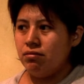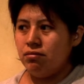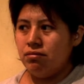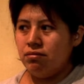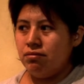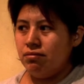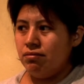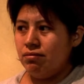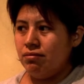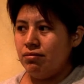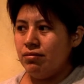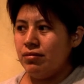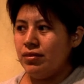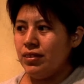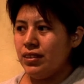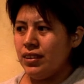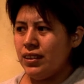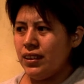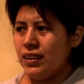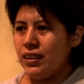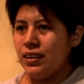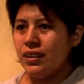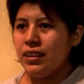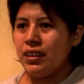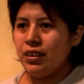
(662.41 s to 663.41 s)
She
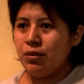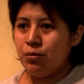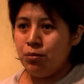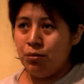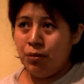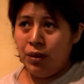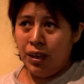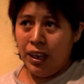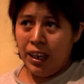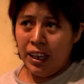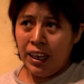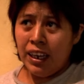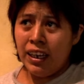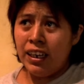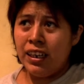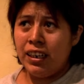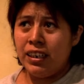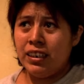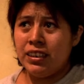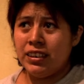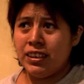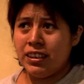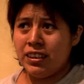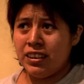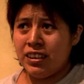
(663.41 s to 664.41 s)
also revealed
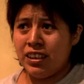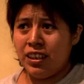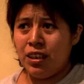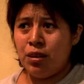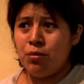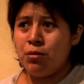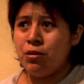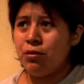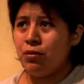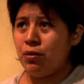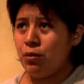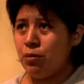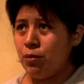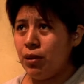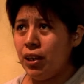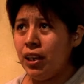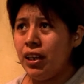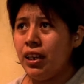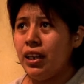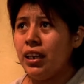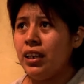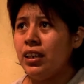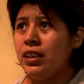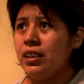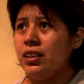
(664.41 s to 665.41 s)
gang violence at home
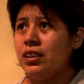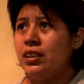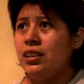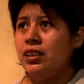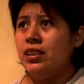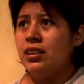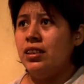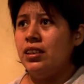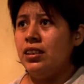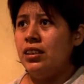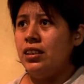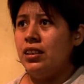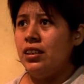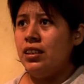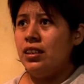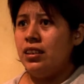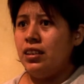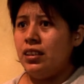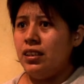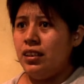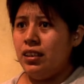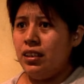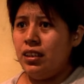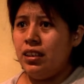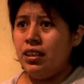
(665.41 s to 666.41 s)
in Guatemala
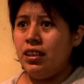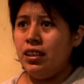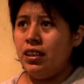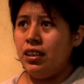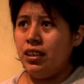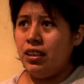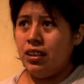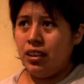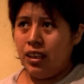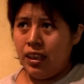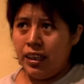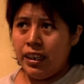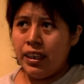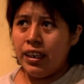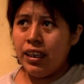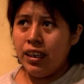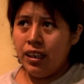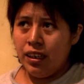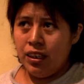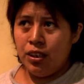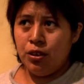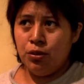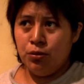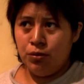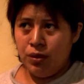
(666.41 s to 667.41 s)
had claimed the
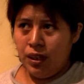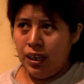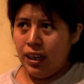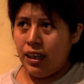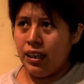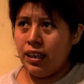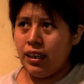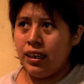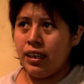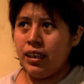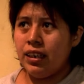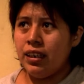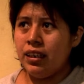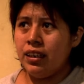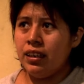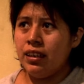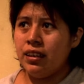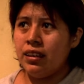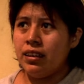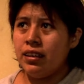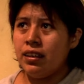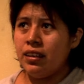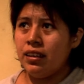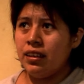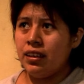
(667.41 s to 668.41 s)
lives of two
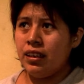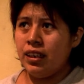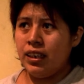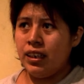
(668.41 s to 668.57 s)
relatives.